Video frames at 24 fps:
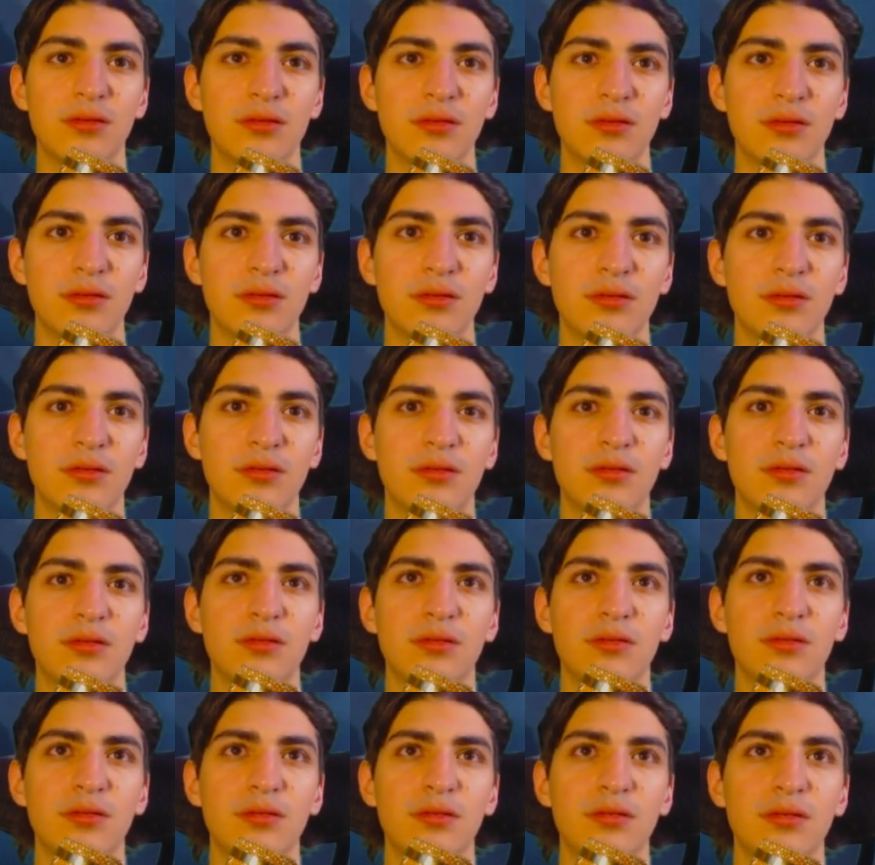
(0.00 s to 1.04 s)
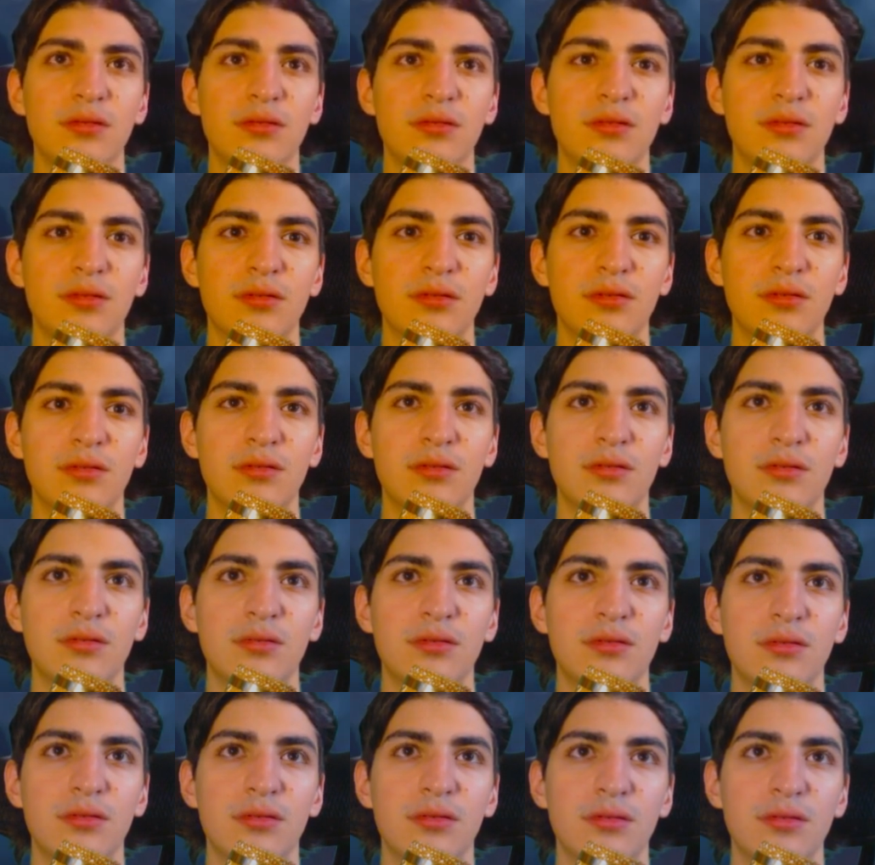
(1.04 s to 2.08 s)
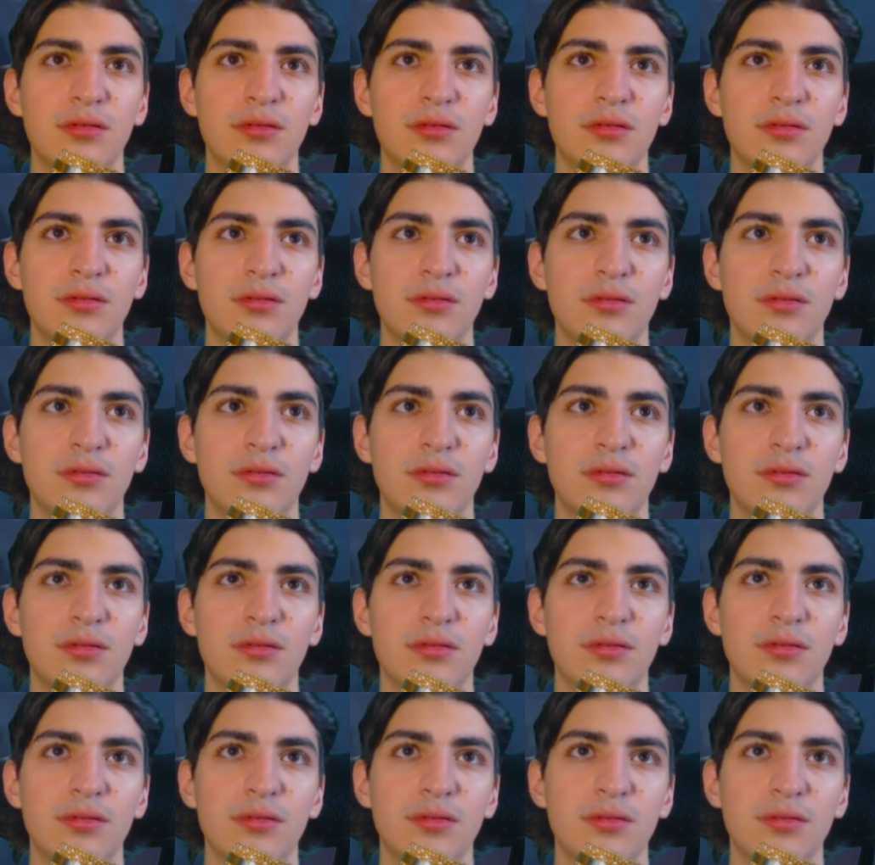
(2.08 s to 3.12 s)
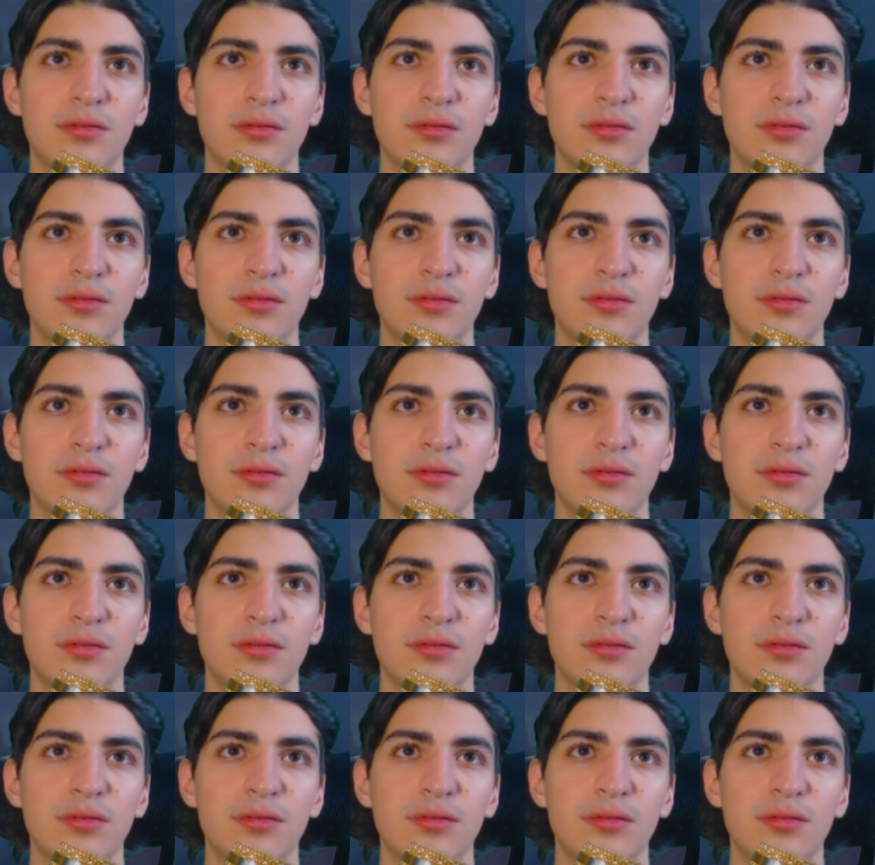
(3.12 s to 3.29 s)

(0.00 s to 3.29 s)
And allowing Thrawn's return as heir to the Empire.